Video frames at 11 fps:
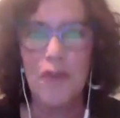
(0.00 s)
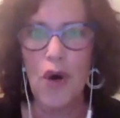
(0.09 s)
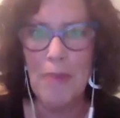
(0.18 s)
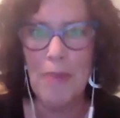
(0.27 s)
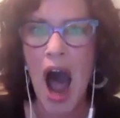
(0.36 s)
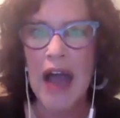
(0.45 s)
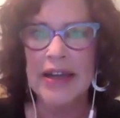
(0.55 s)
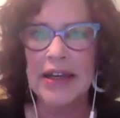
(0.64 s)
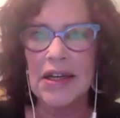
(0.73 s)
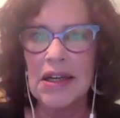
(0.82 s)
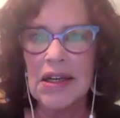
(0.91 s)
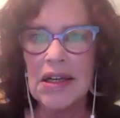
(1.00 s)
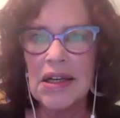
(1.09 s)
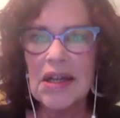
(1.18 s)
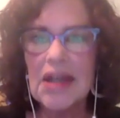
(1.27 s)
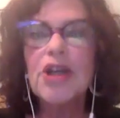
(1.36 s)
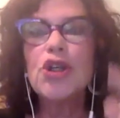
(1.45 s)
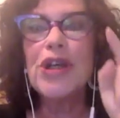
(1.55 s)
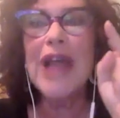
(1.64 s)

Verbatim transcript: or mine. She